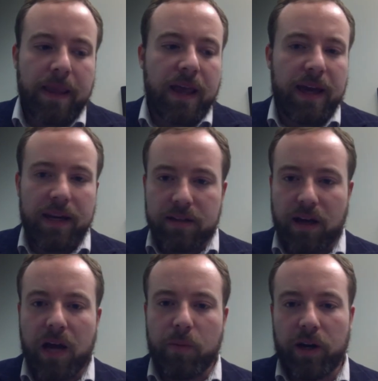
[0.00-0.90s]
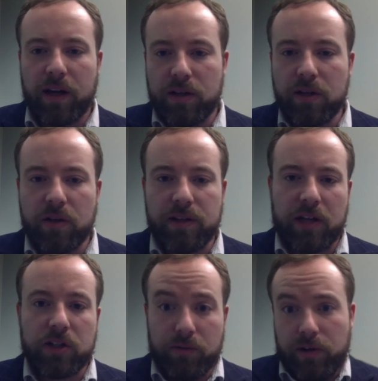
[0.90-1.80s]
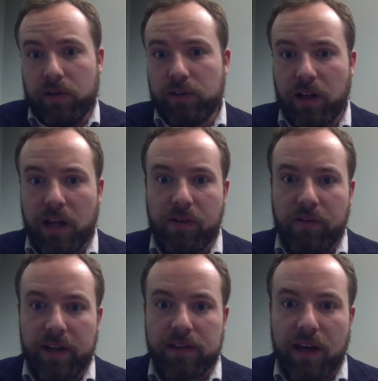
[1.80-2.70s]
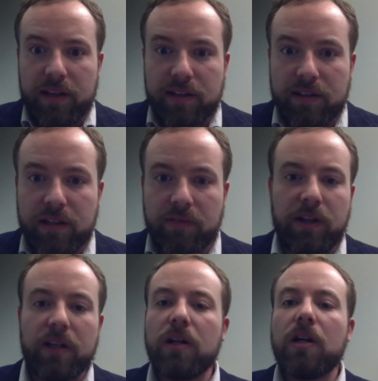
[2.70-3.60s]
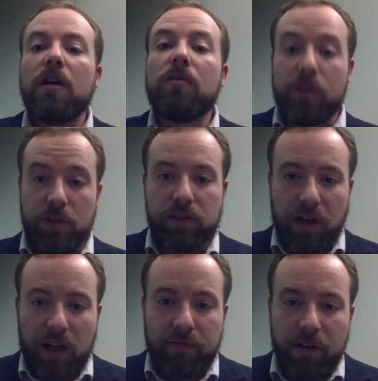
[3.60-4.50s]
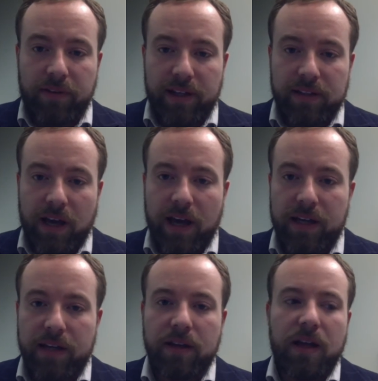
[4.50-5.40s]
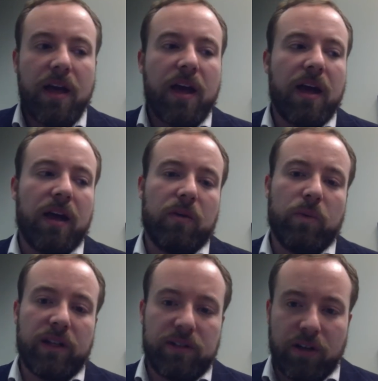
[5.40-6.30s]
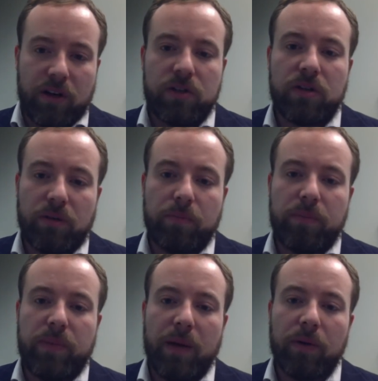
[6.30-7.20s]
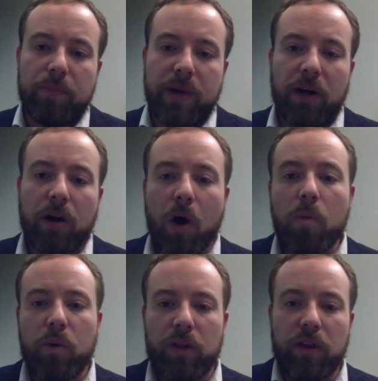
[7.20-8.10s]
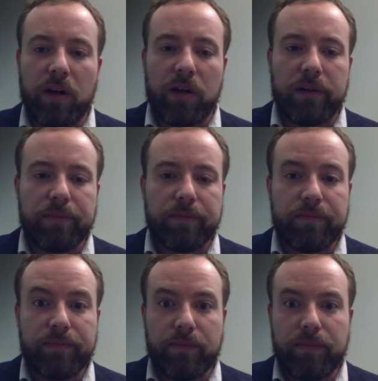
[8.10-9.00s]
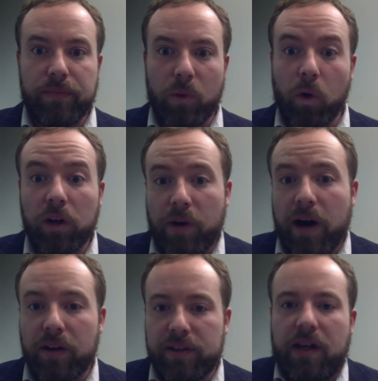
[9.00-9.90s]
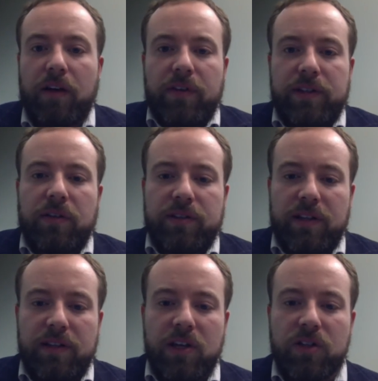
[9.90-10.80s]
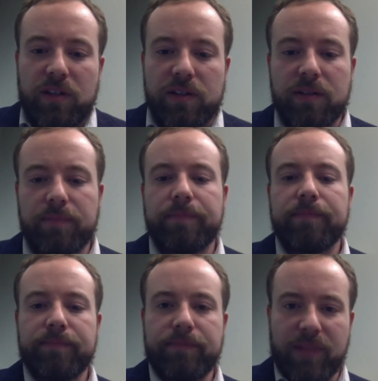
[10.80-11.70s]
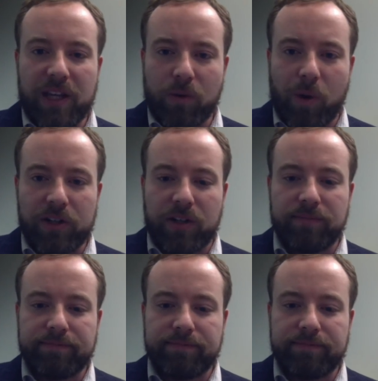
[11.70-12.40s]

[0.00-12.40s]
And in time, what it can do is actually reduce our level of anxiety sensitivity, reduce our level of anxiety, and we can start to be able to better cope with the world around us and our physical sensations. Thanks for watching.